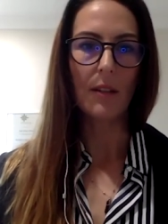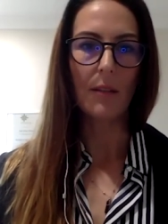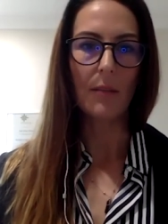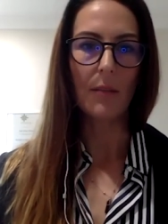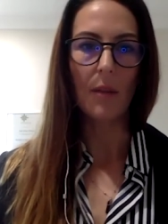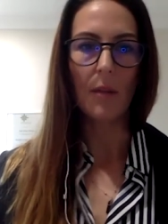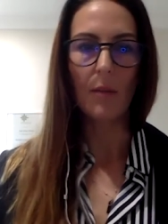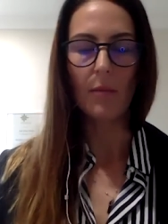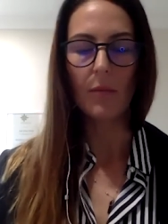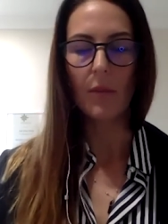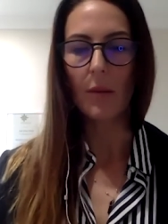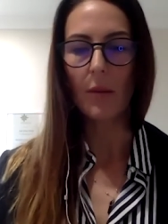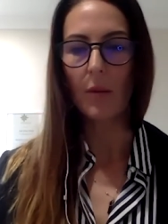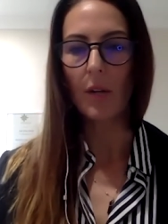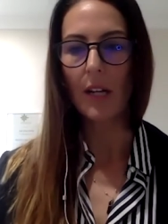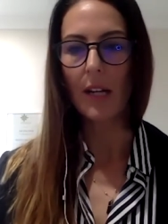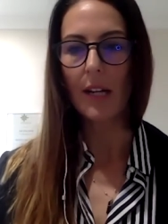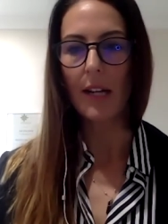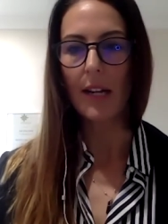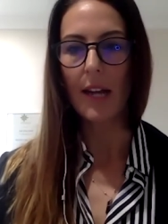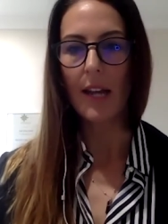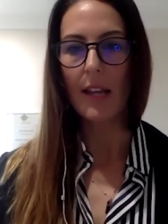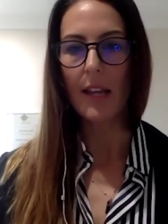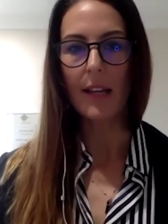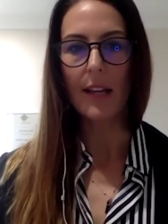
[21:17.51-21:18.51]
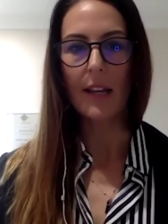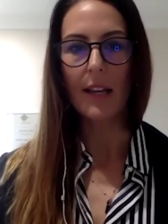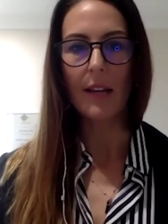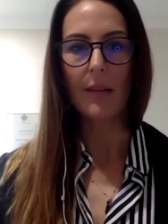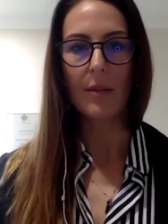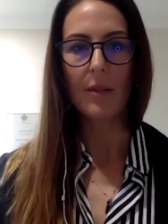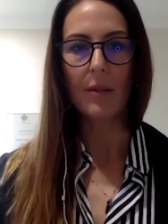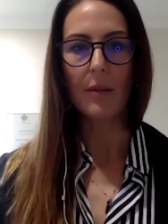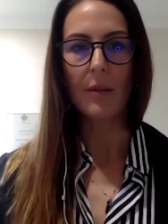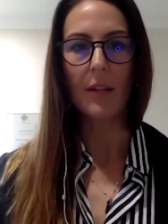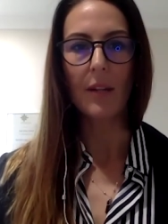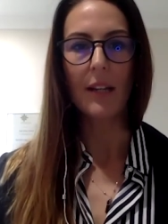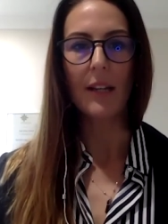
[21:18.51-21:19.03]
I'm, I'm, I'm going to cut out the
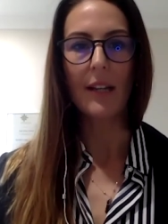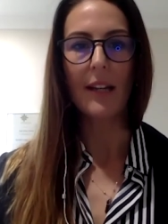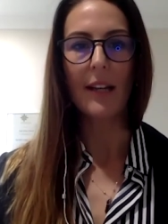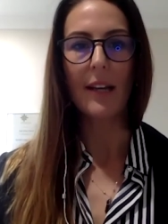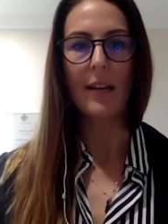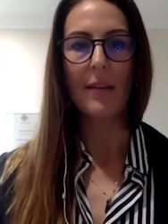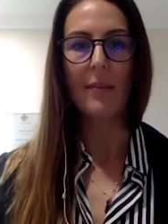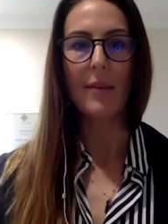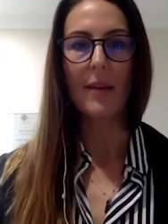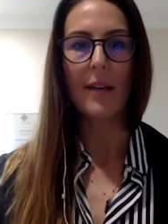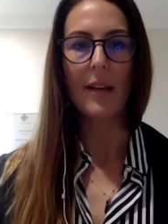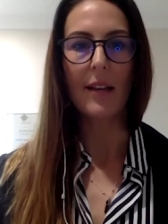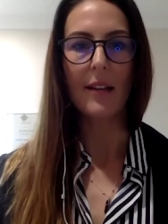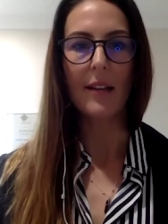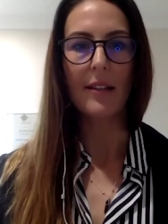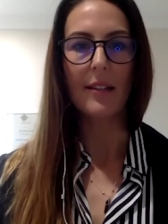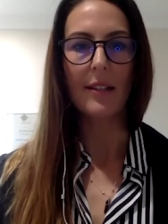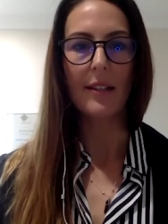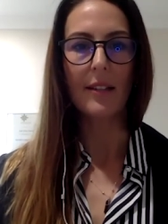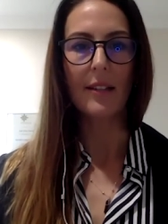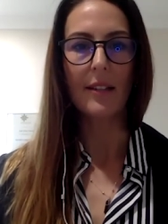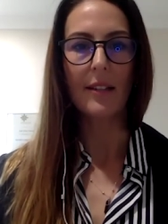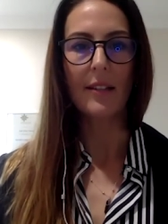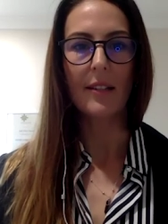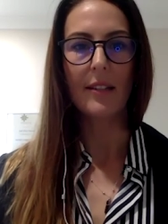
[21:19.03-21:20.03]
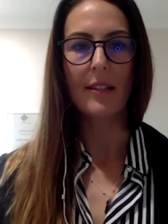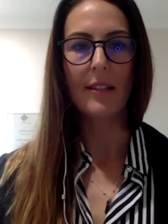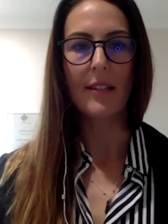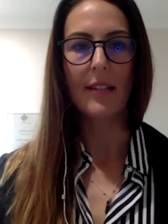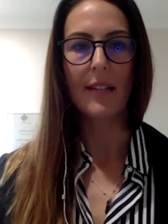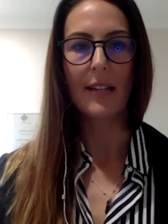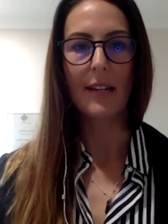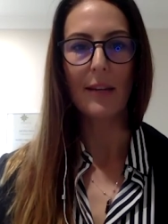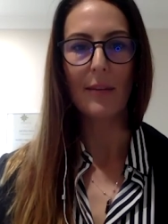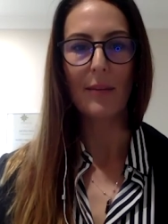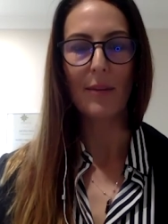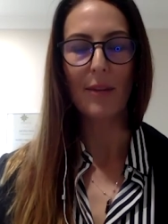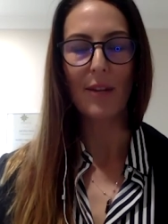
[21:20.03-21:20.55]
carbs. I'm going to cut out pastas
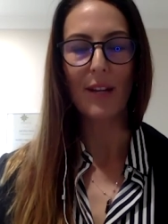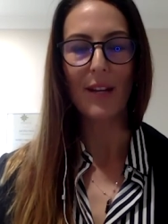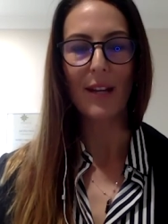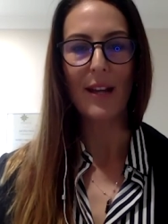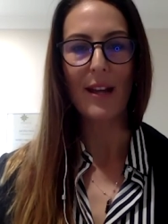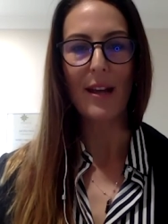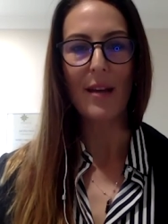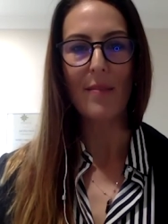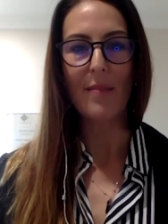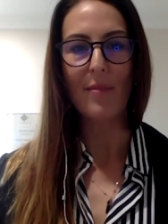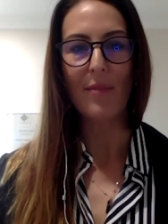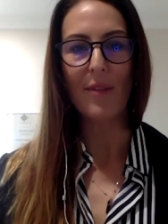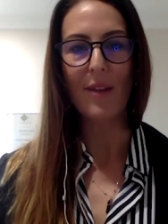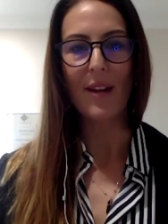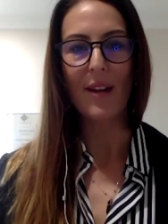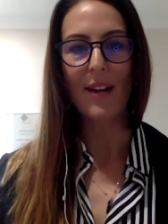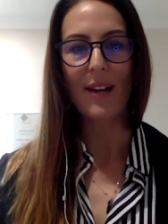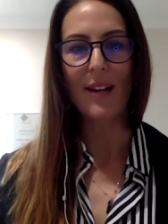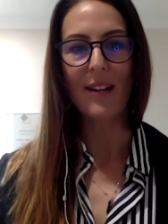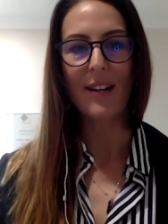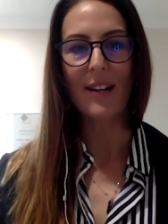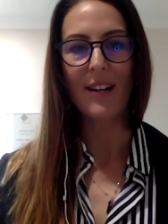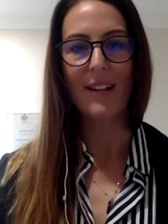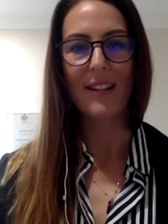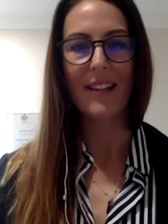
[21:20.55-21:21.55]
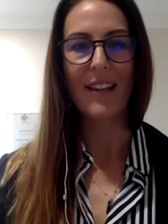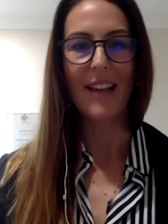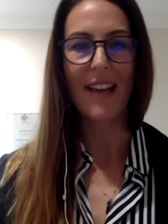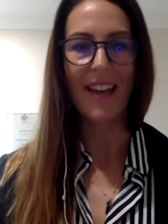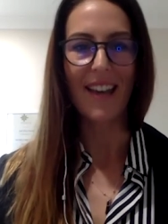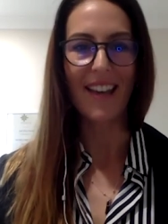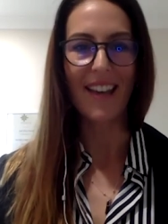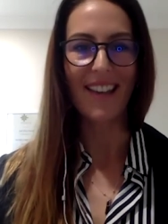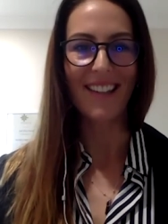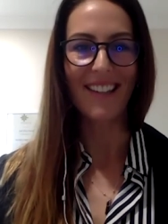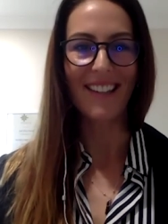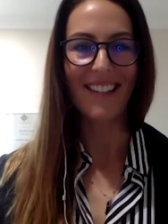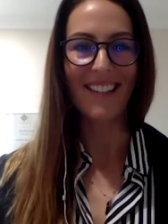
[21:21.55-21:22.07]
and I'm going to cut out bread and
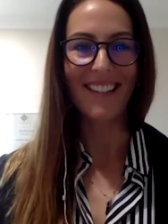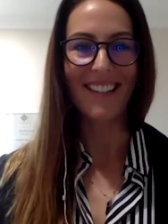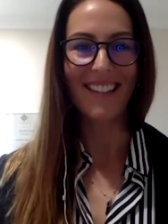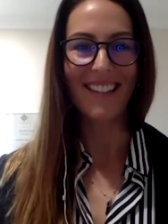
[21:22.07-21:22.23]
cakes.